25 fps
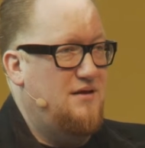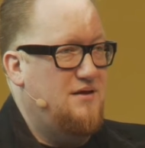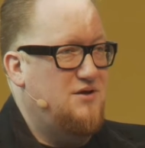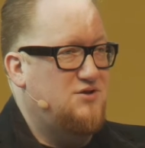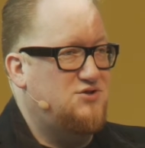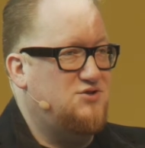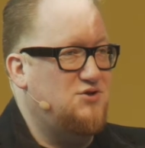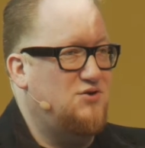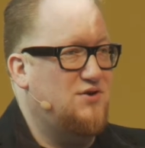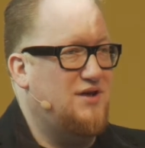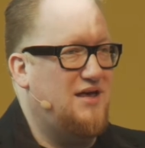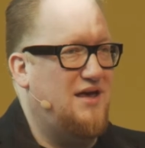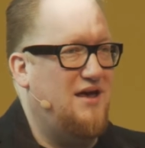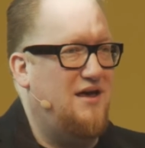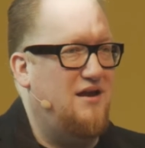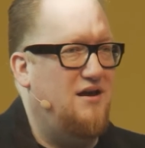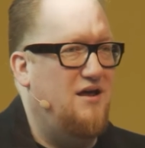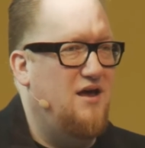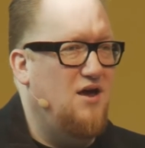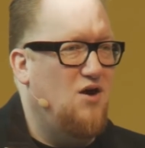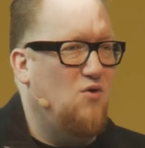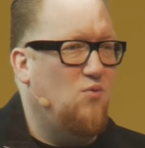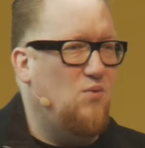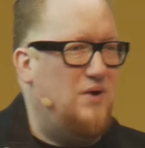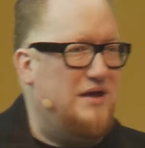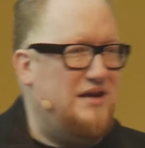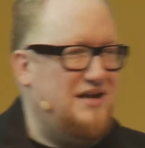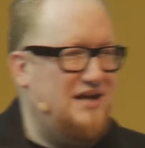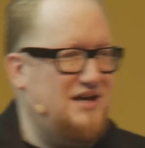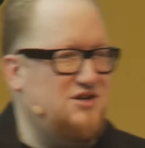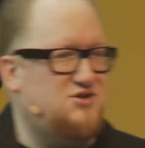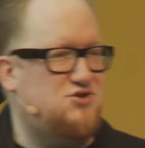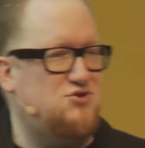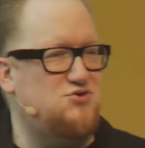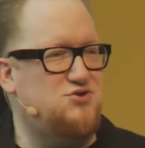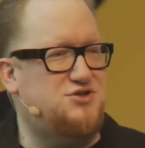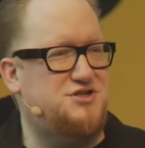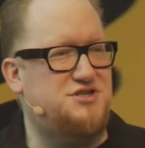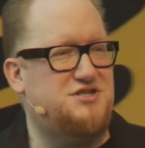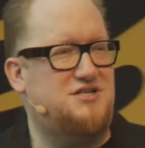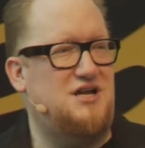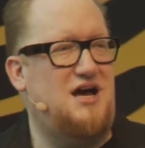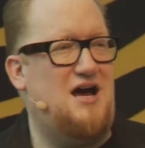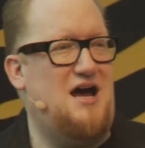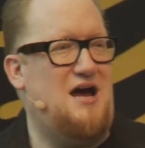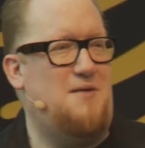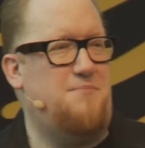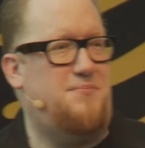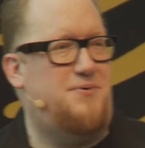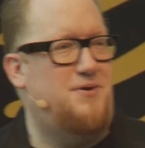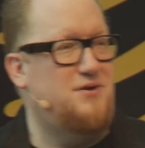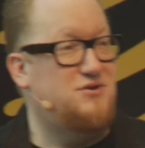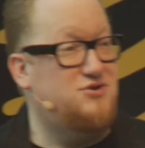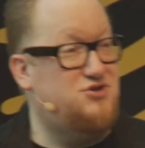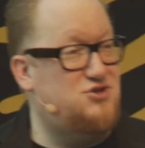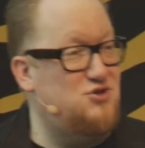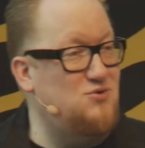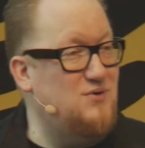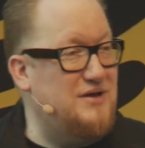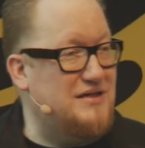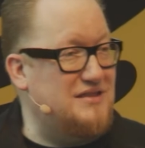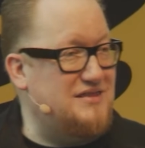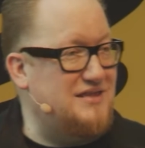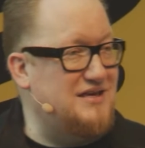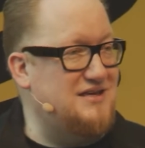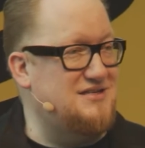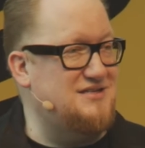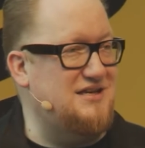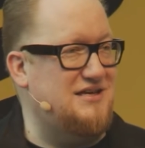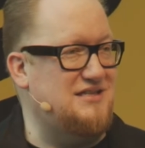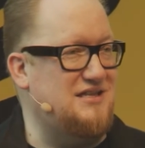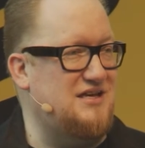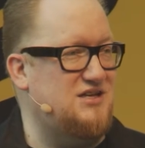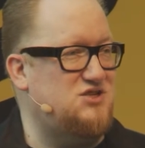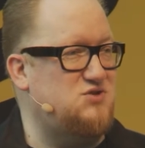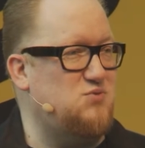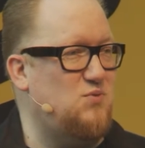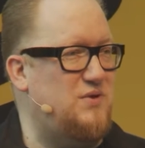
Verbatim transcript: So again, we need to stop doing things like this.